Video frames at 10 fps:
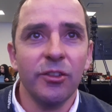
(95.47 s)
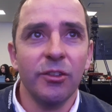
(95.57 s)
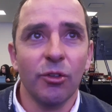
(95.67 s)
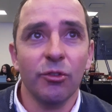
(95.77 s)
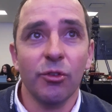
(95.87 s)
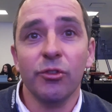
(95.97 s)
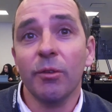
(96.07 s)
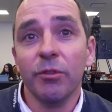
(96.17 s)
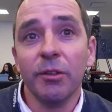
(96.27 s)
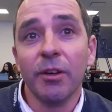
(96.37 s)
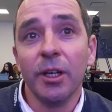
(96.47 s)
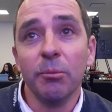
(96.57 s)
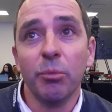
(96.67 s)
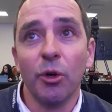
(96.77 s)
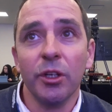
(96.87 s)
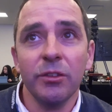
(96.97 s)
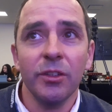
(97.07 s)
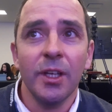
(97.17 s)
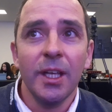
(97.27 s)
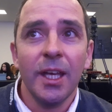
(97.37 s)
It's also something very important,
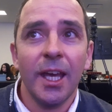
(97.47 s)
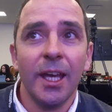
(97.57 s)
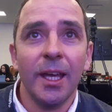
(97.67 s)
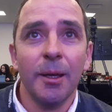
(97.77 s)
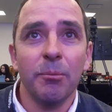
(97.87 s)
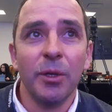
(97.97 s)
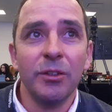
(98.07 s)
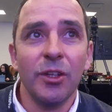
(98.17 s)
but